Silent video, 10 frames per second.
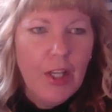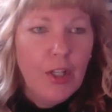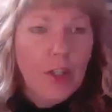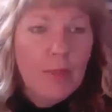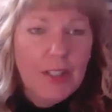
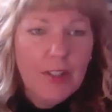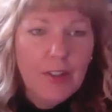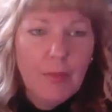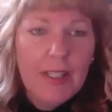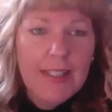You must
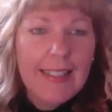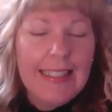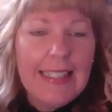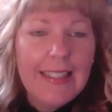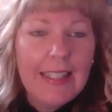also apply
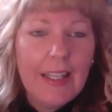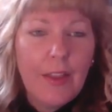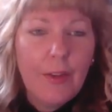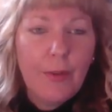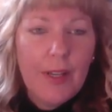techniques
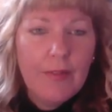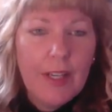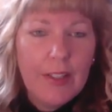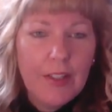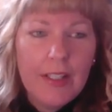like threat
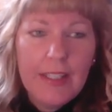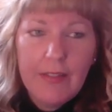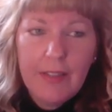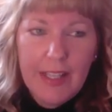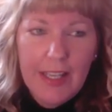vector
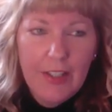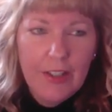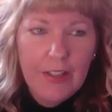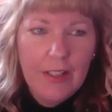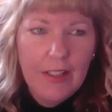
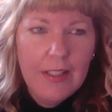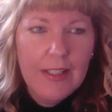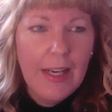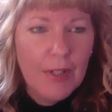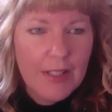identification,
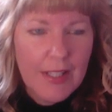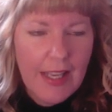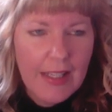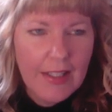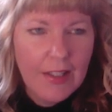network
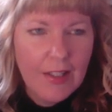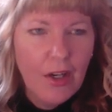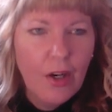scanning,